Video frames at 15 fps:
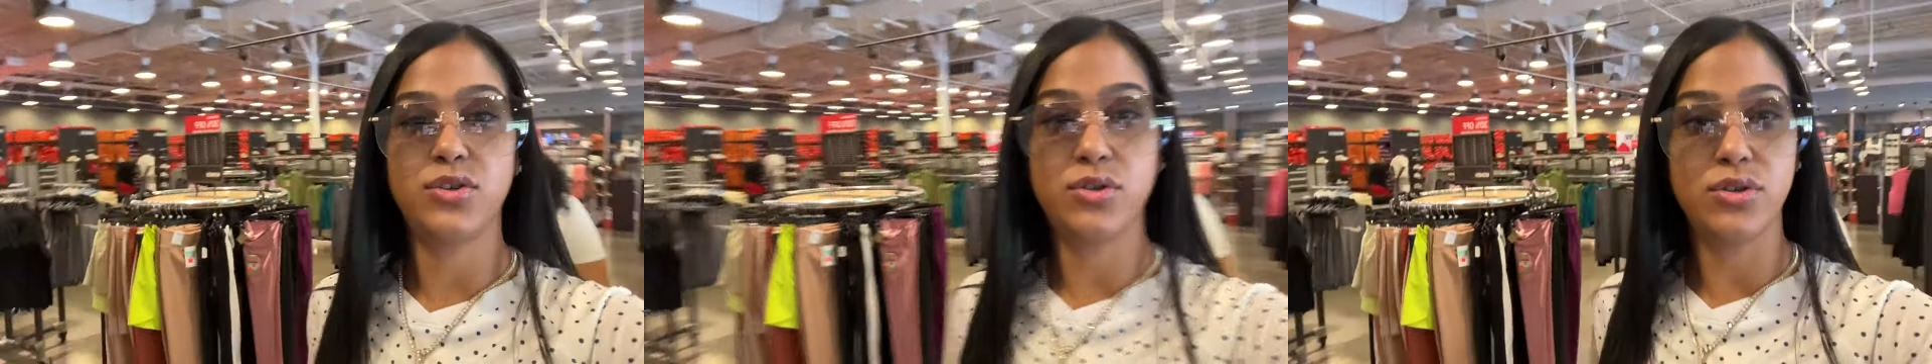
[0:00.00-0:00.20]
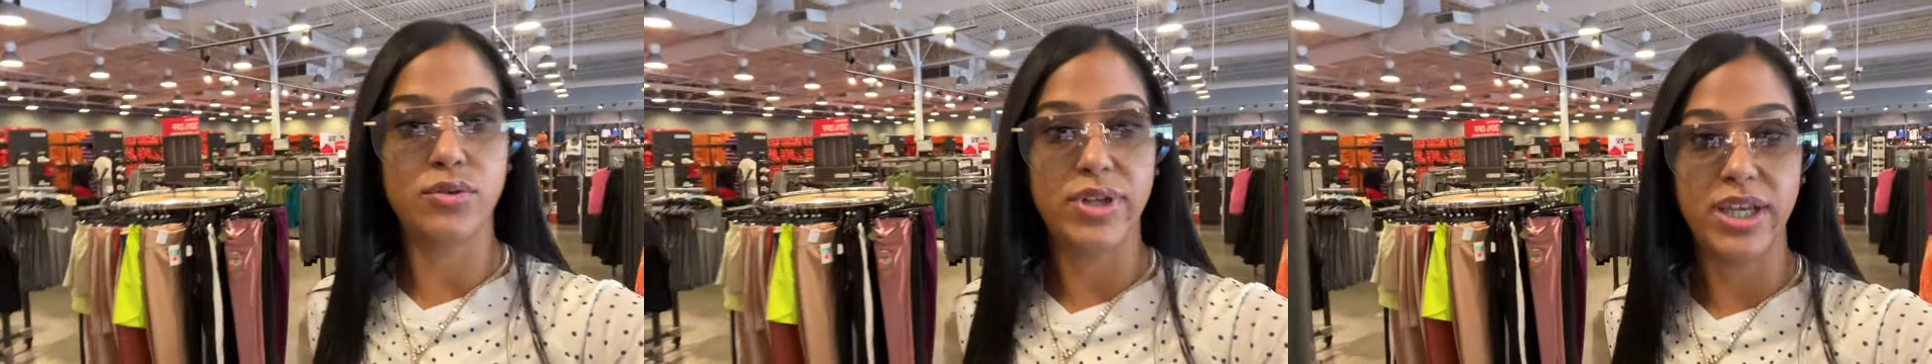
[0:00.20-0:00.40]

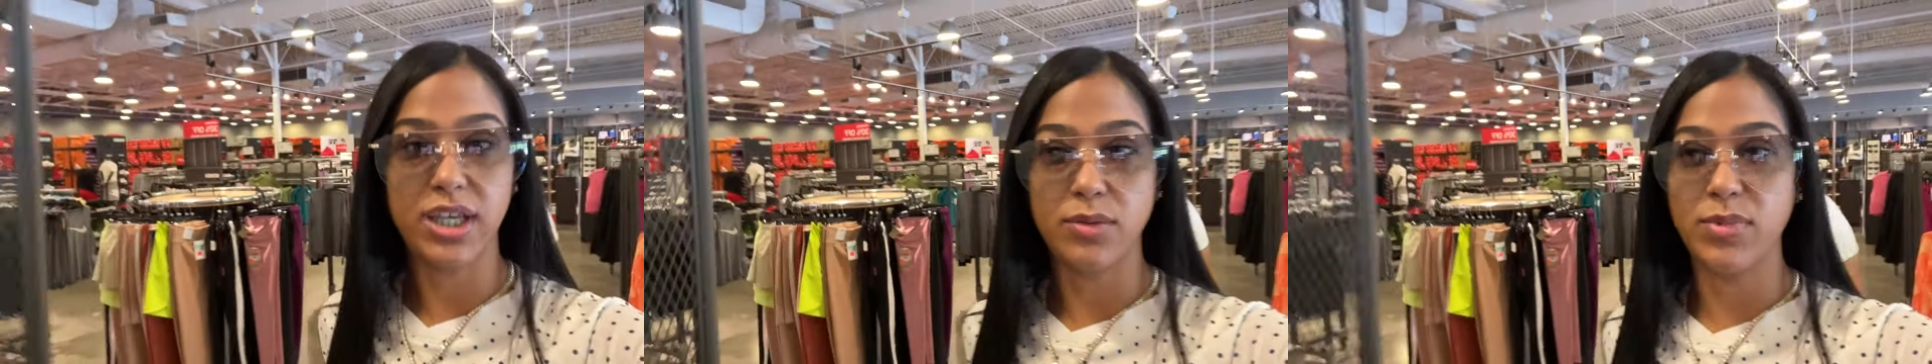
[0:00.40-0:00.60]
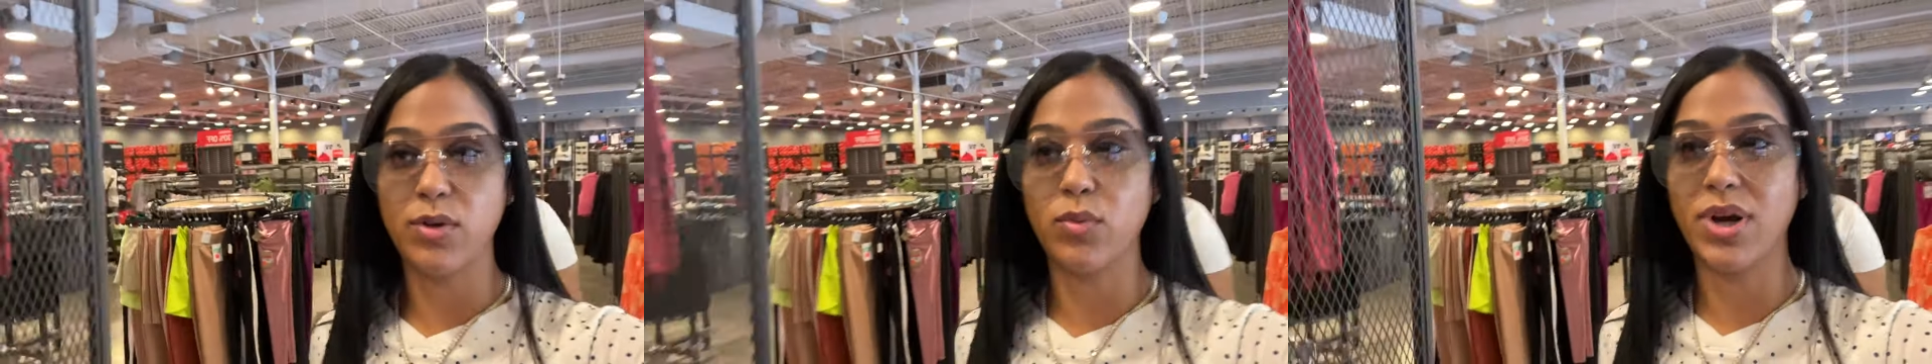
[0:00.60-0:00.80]
You know
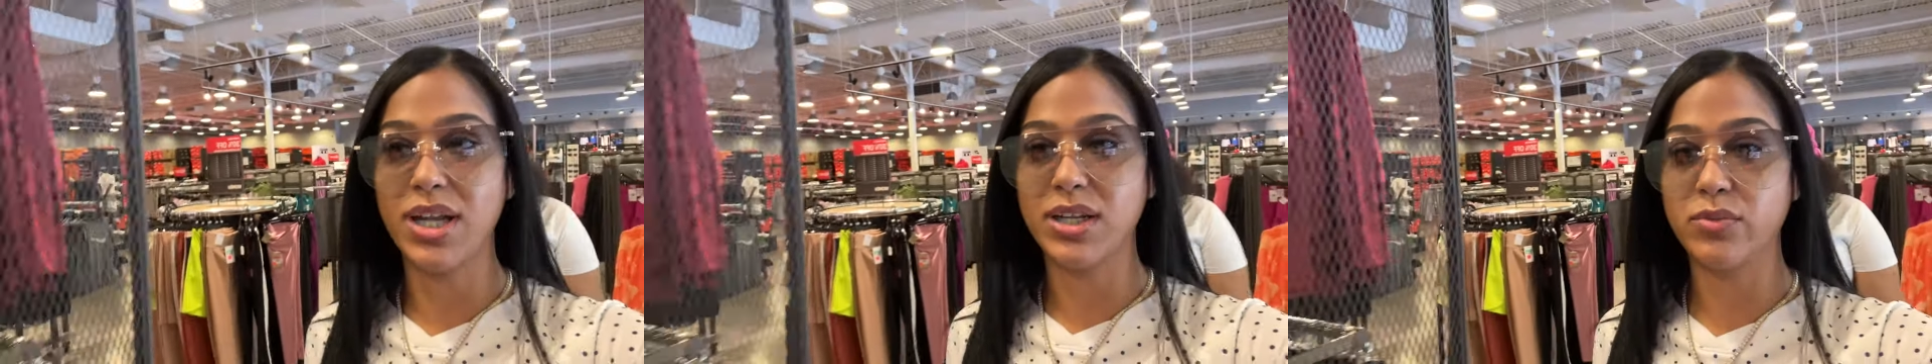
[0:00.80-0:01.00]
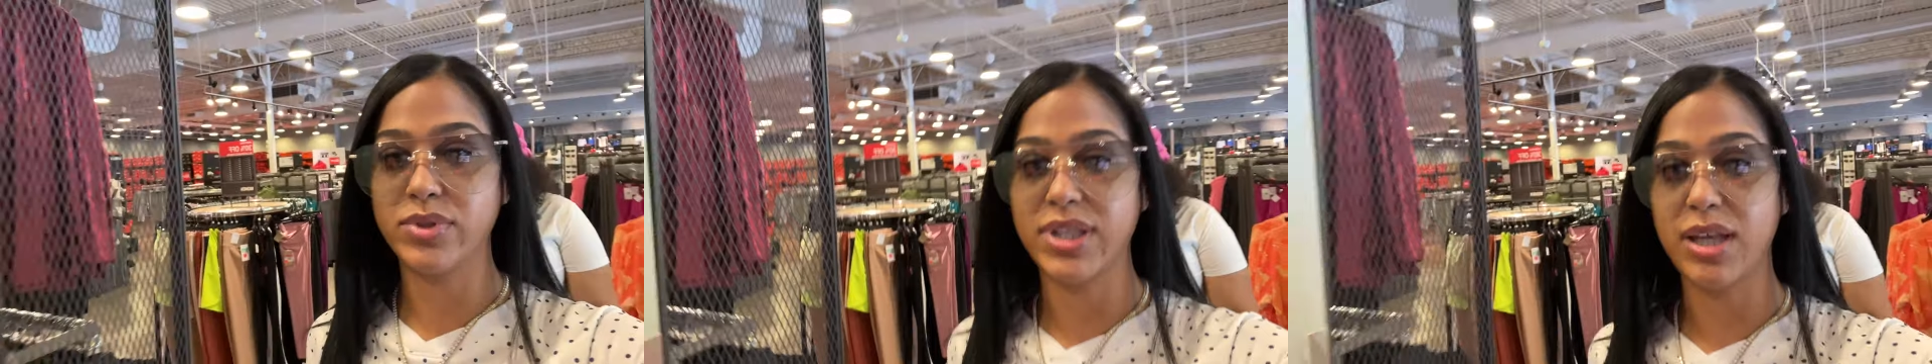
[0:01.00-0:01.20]
Nike be
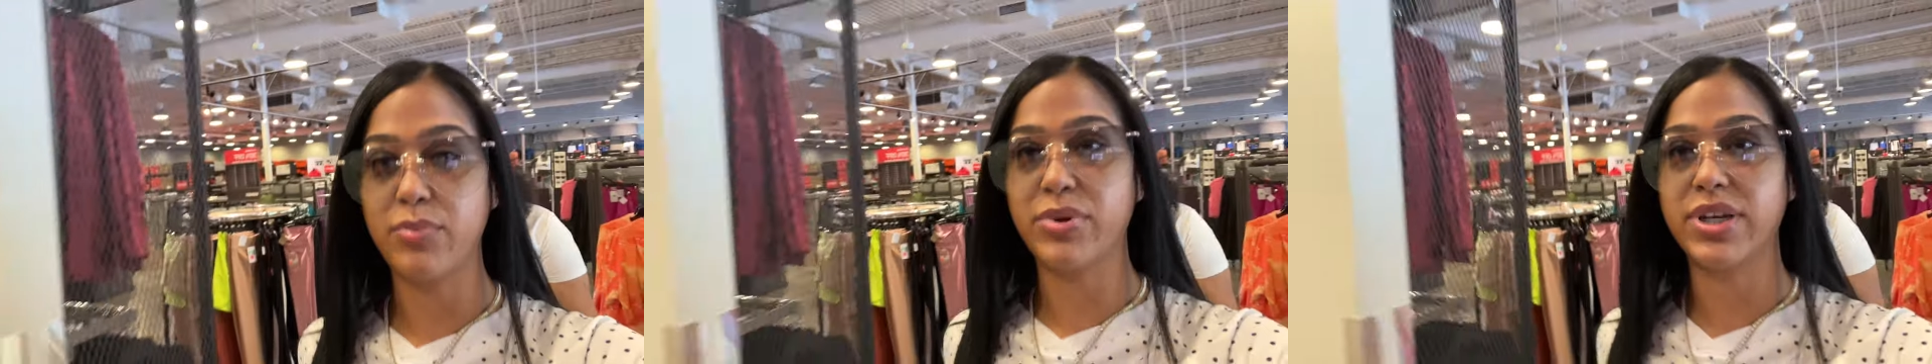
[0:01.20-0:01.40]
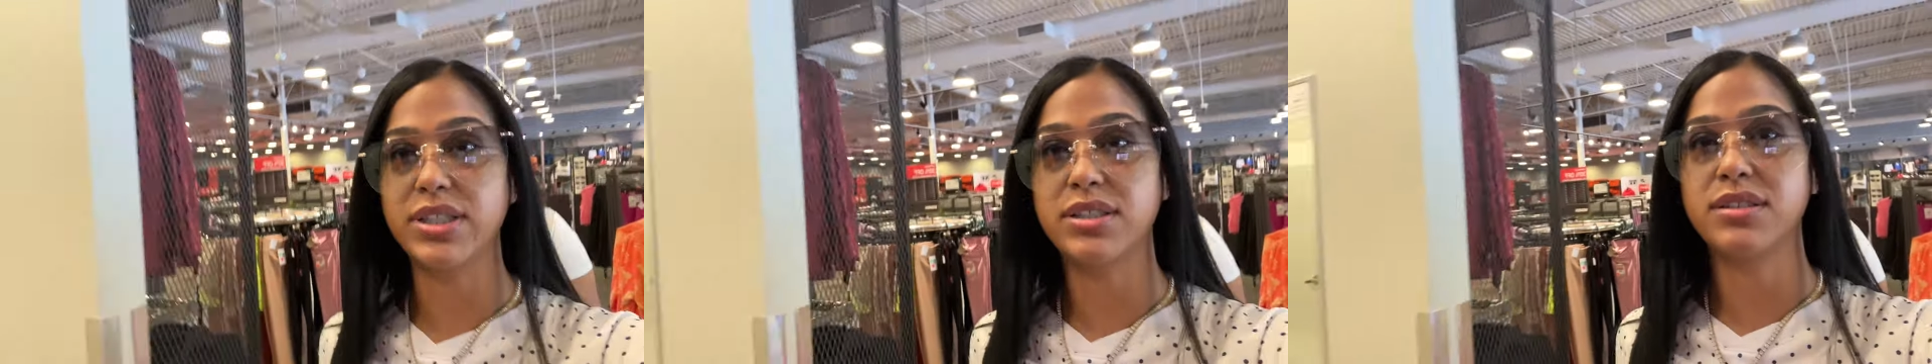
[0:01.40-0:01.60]
walling with their
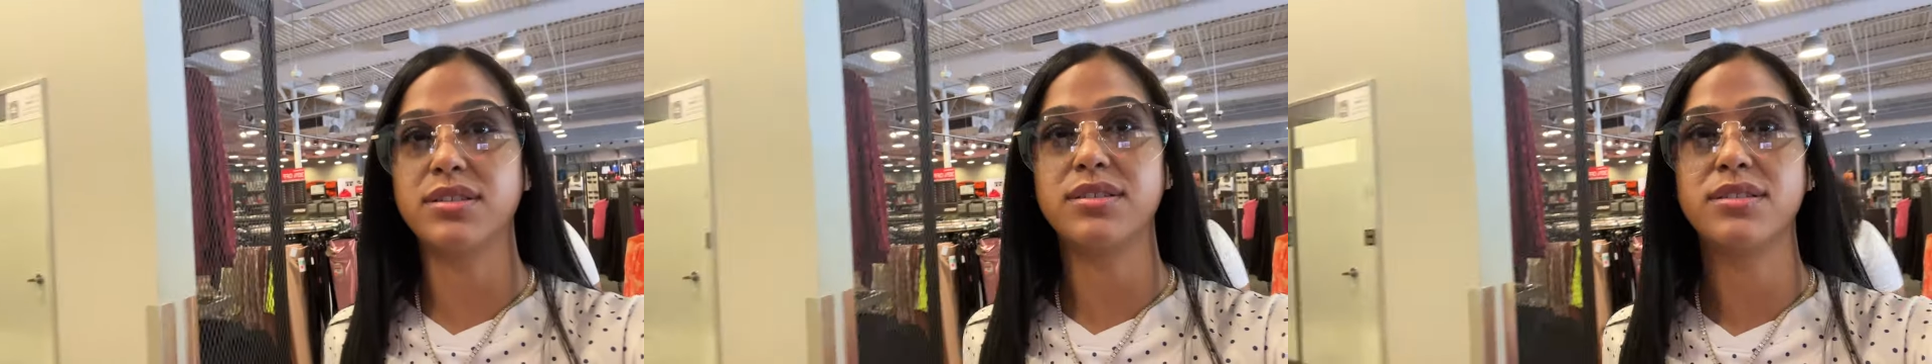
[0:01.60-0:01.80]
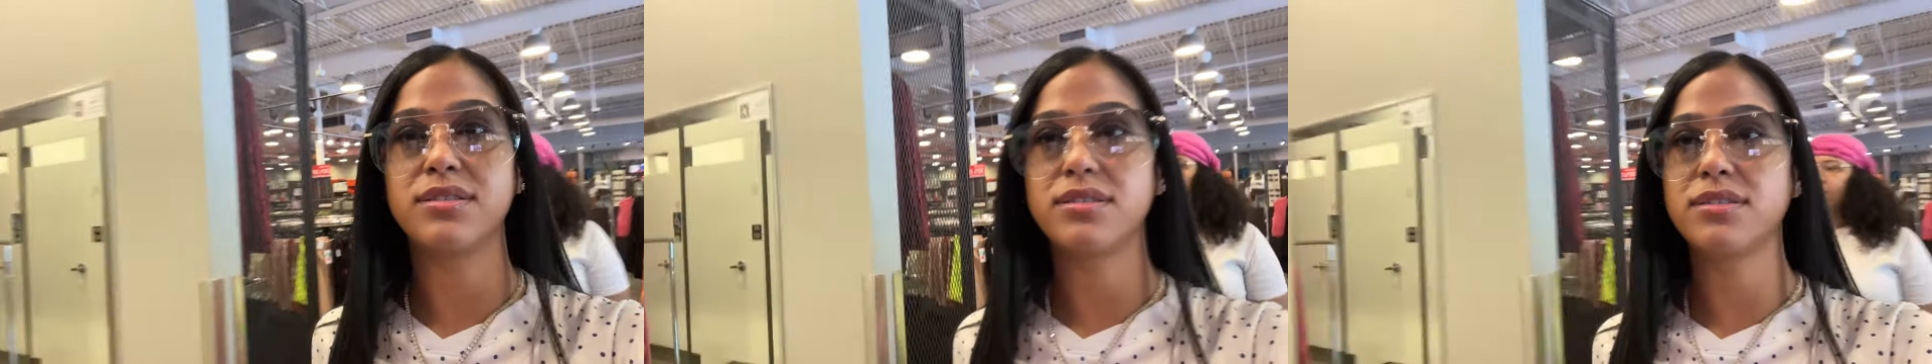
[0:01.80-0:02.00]

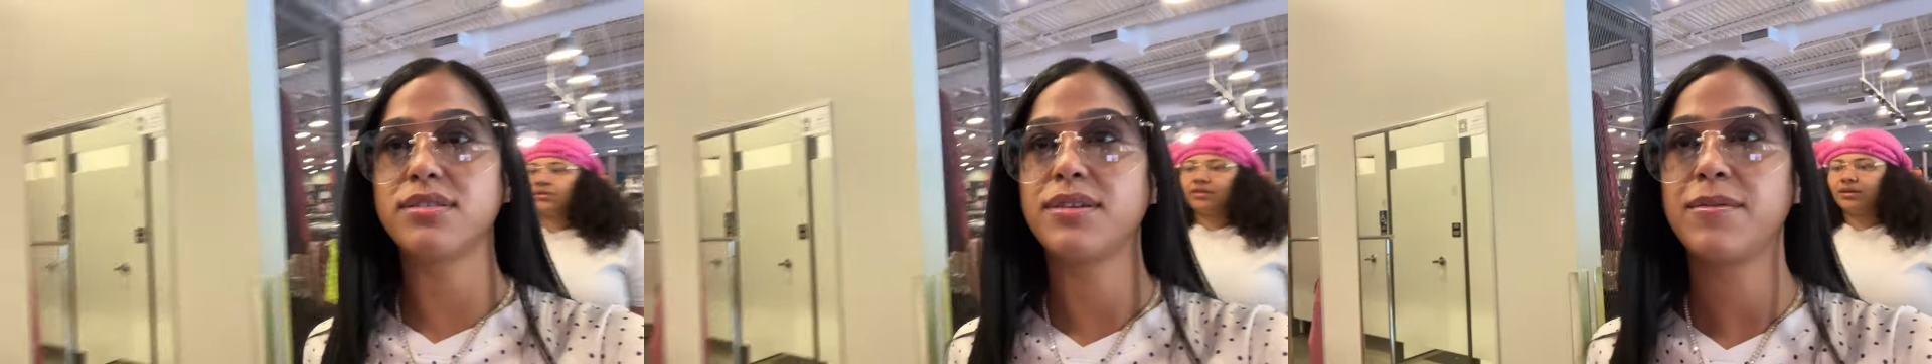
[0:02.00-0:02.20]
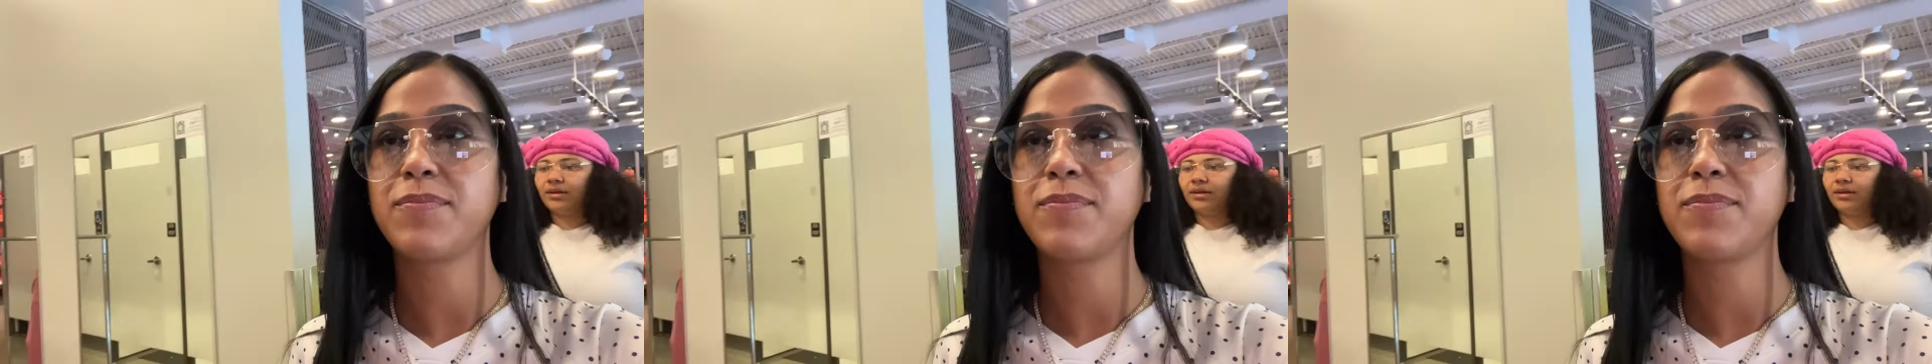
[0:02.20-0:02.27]
prices.